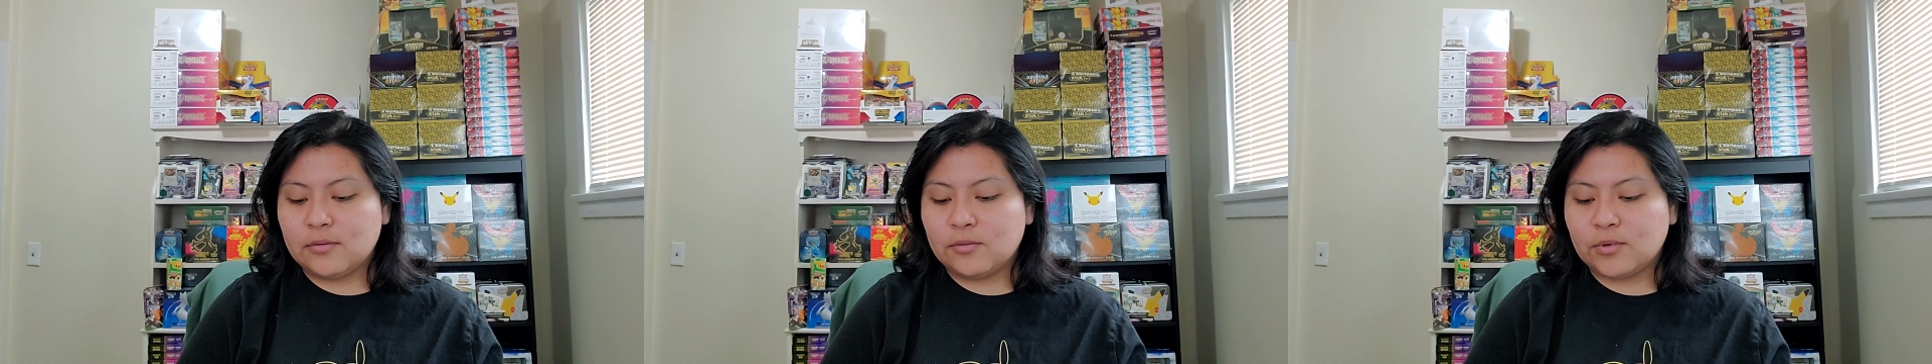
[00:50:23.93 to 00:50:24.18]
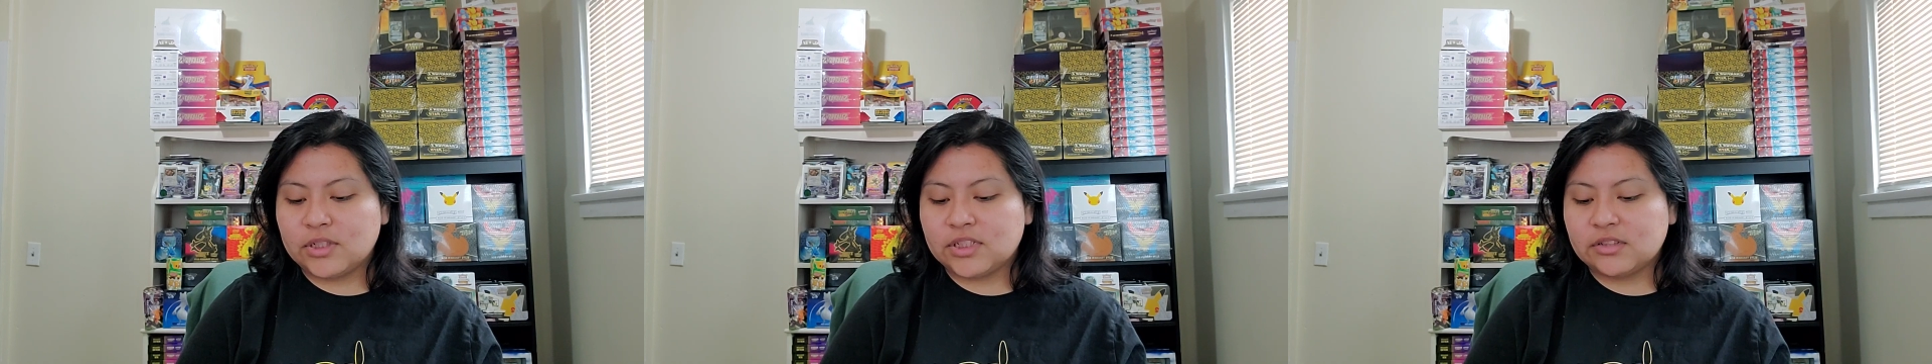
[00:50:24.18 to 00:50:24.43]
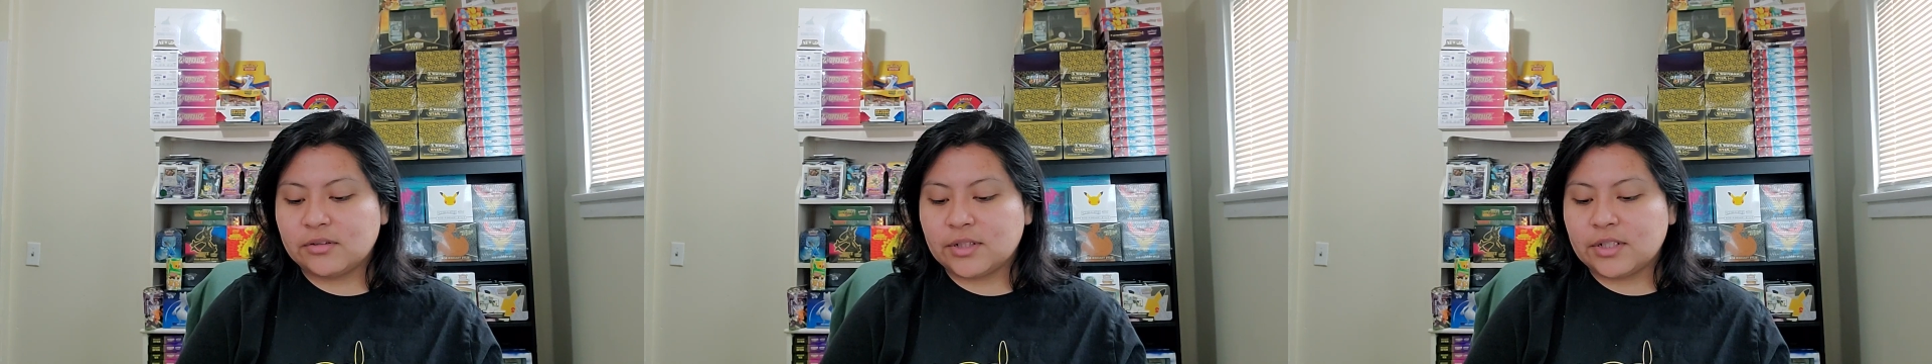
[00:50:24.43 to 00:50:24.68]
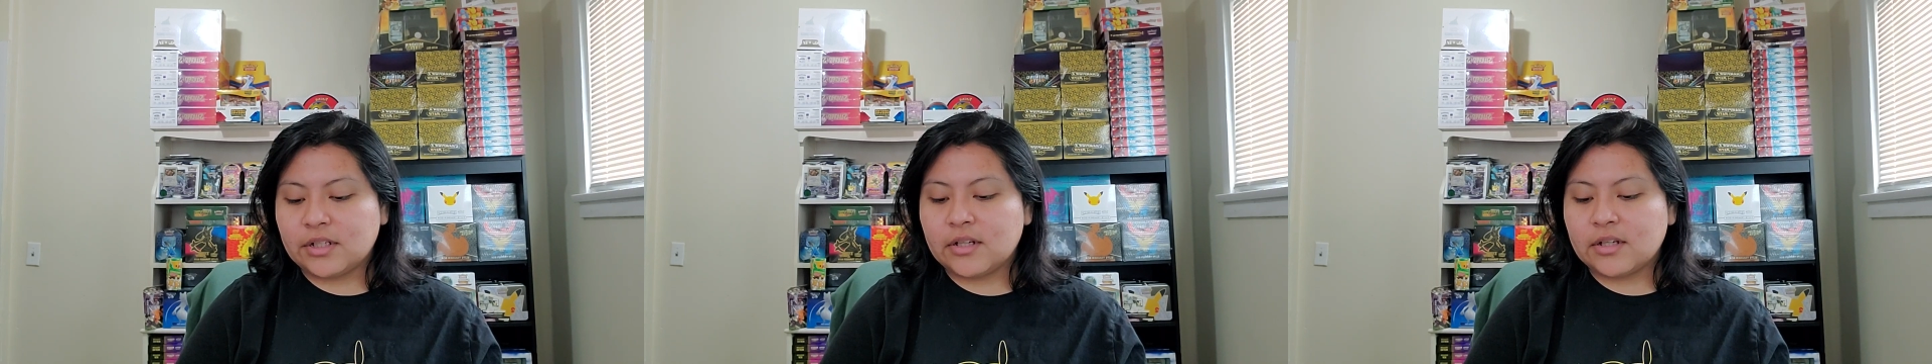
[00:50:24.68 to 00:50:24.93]
what's
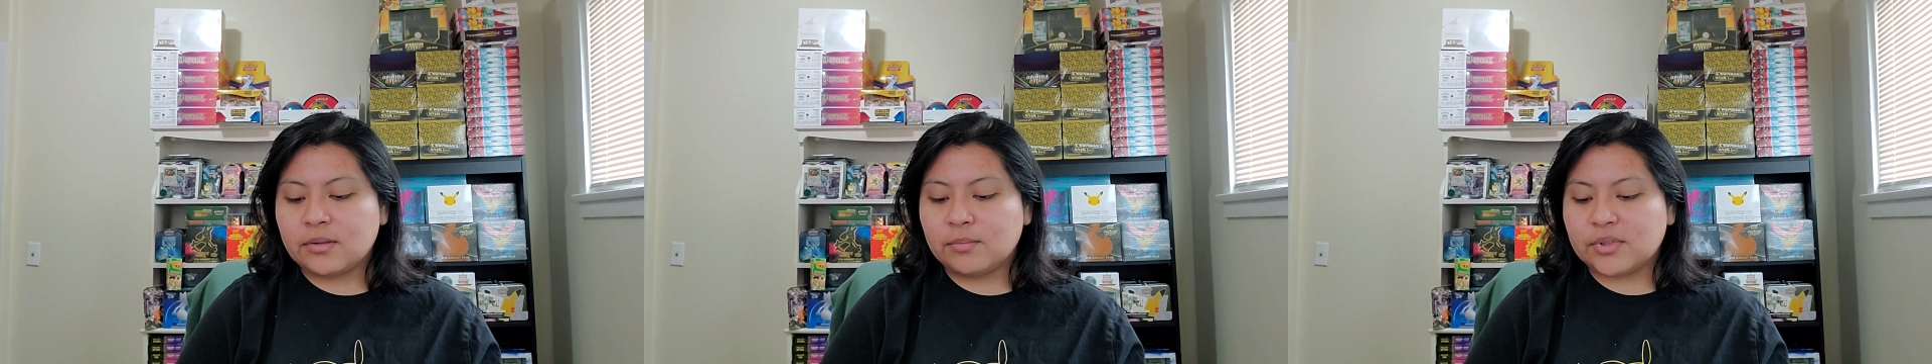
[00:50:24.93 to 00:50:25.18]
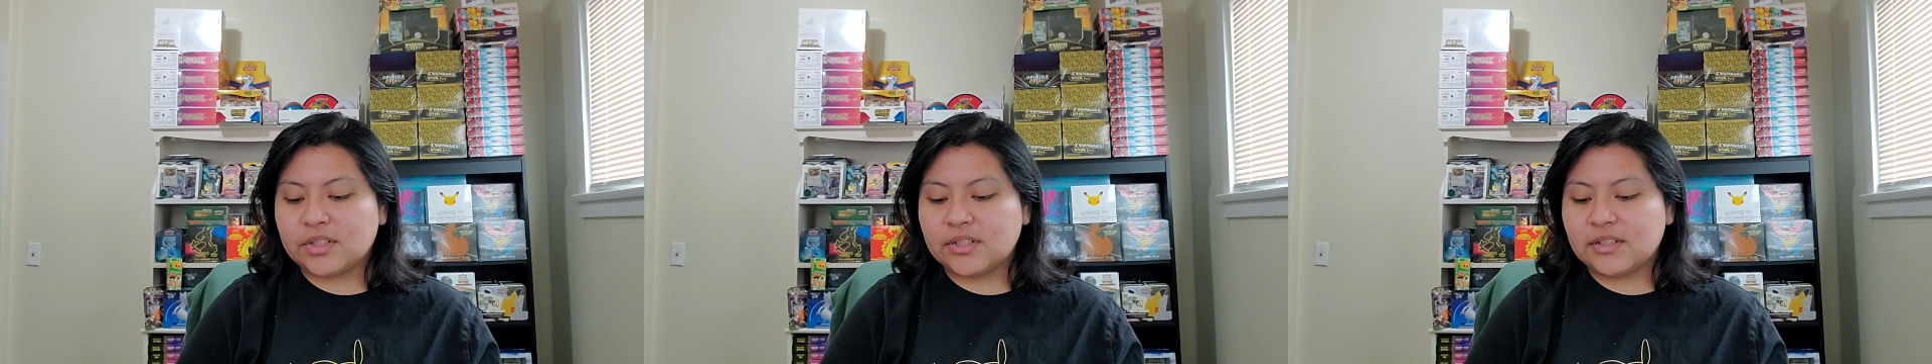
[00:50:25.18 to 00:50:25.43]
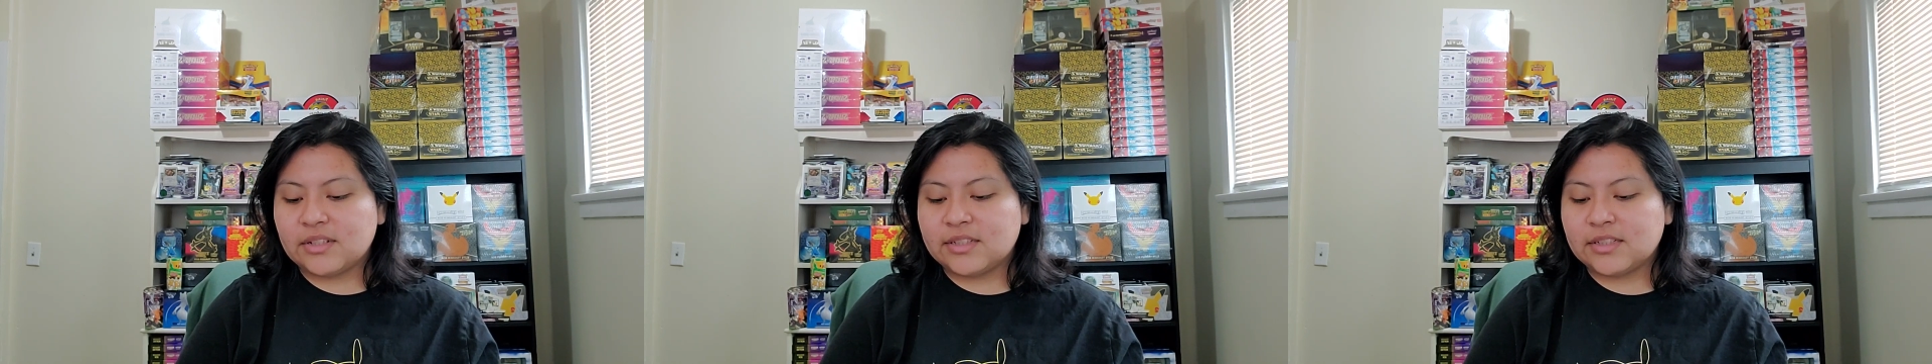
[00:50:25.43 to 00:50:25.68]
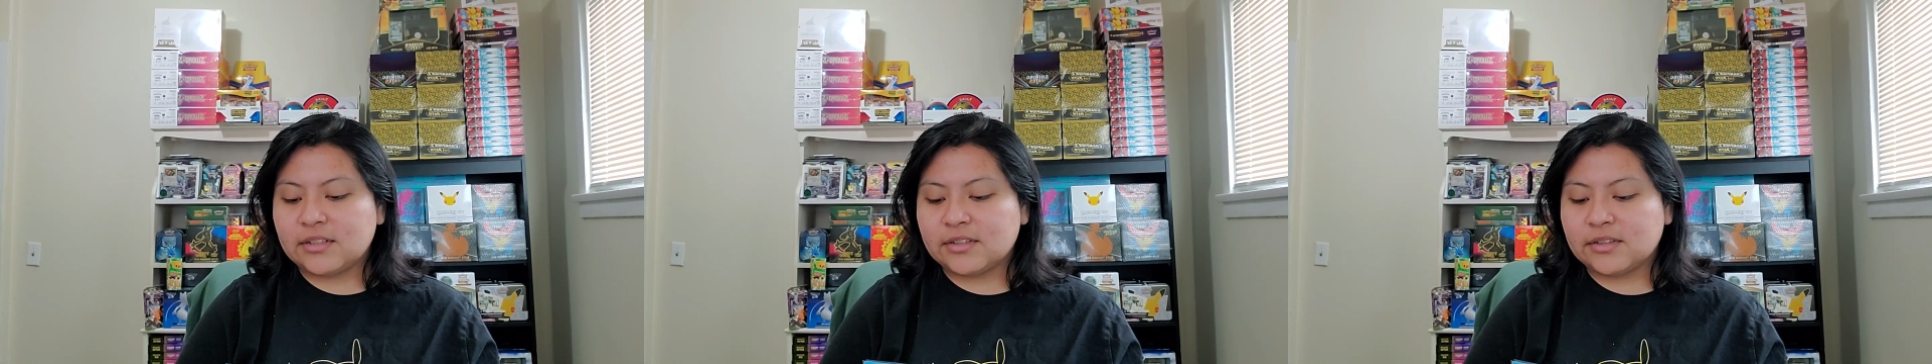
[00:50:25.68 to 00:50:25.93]
going on, but it's
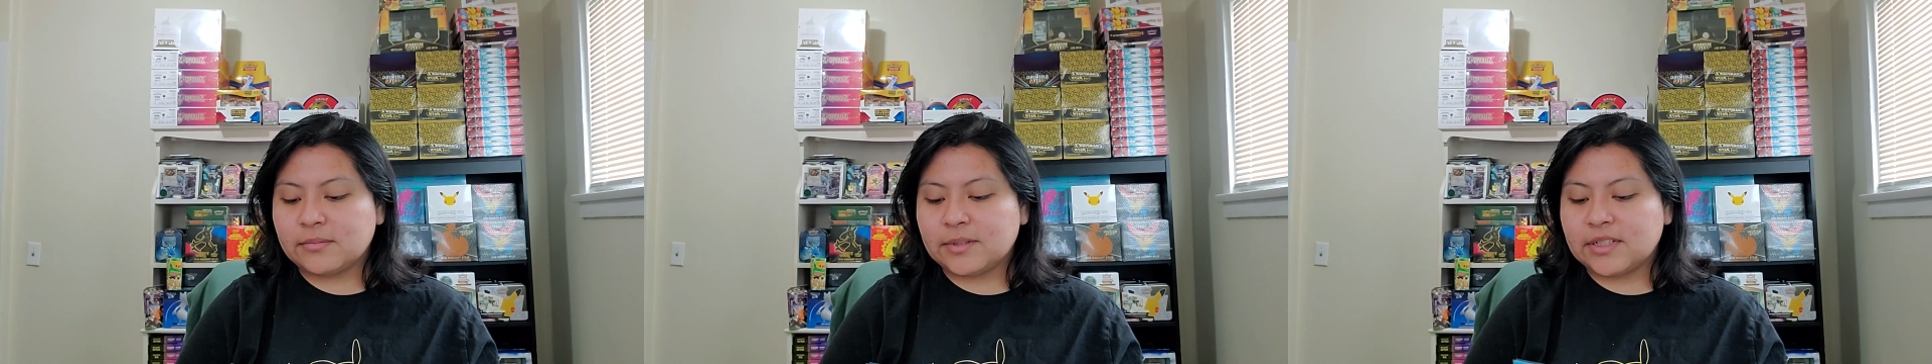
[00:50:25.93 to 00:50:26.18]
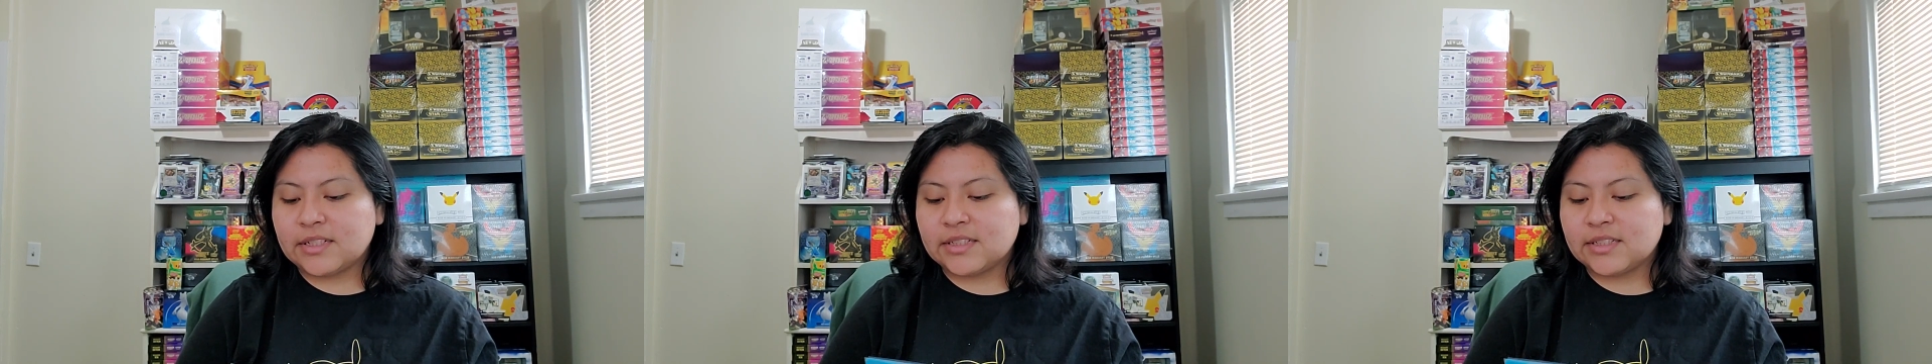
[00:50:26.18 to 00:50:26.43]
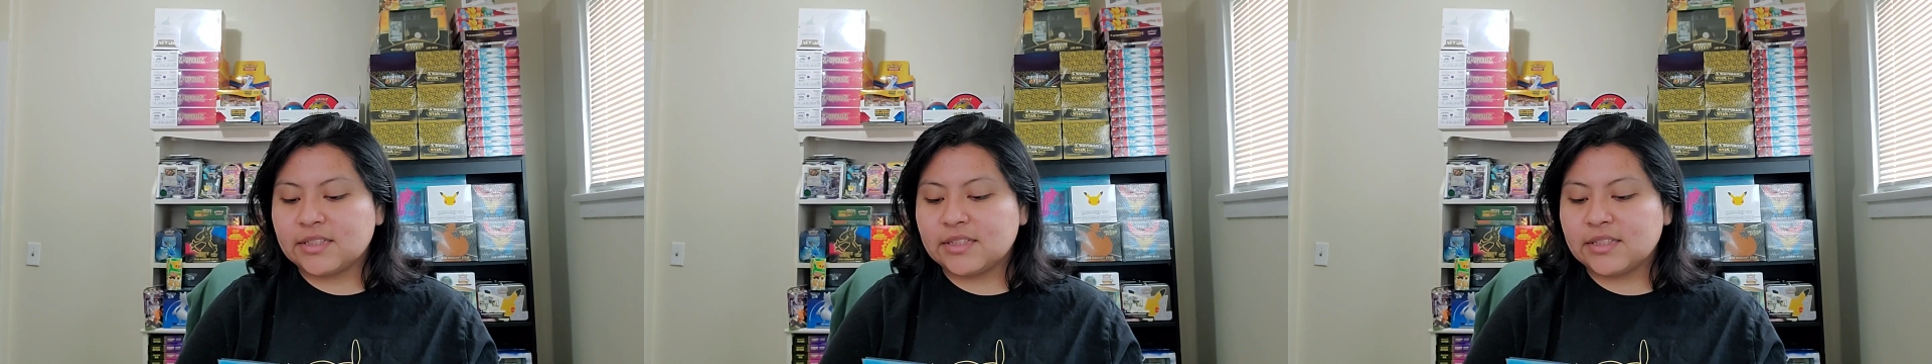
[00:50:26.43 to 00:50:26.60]
also because